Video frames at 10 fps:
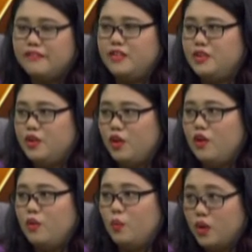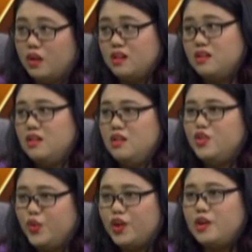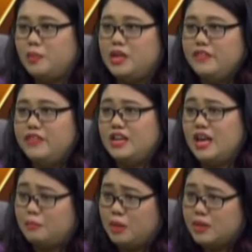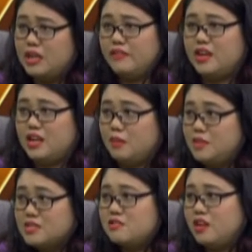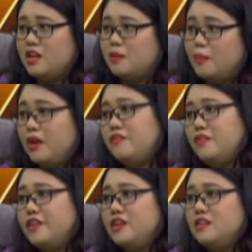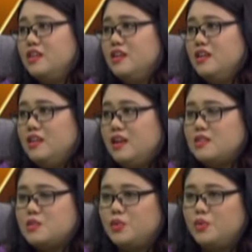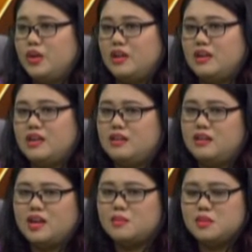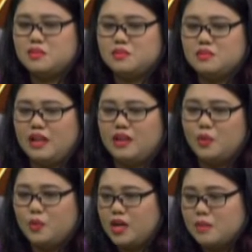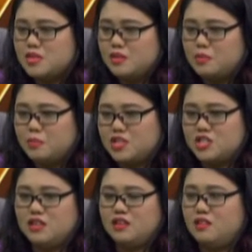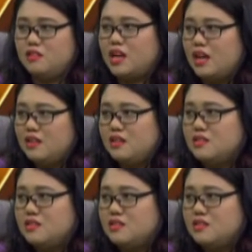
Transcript: in your work, you got to believe in it, and by believing in it means creating a brand for it. Yeah, so it comes into, like, logo comes into picture, you know, colors.